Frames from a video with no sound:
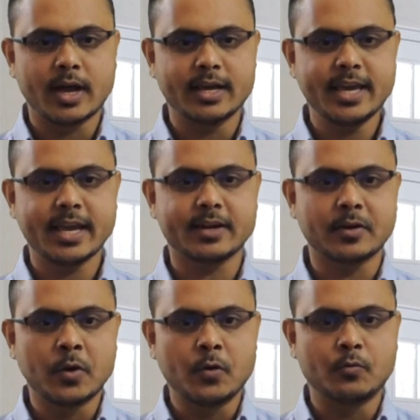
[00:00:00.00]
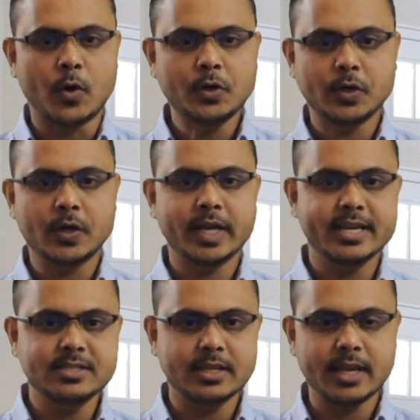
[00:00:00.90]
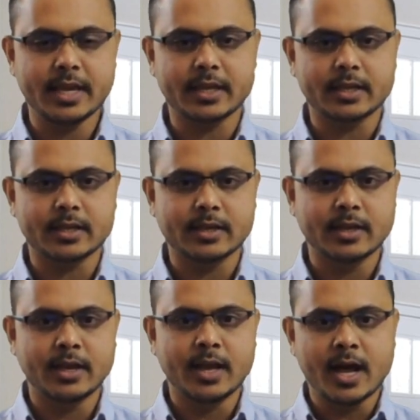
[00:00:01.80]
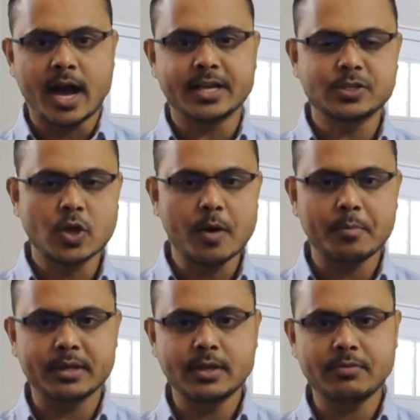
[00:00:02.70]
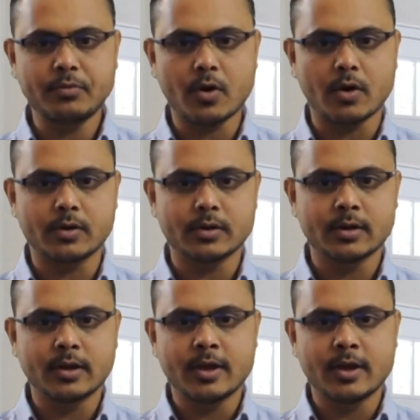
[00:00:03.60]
Again, water is a thing. I saw mother frog.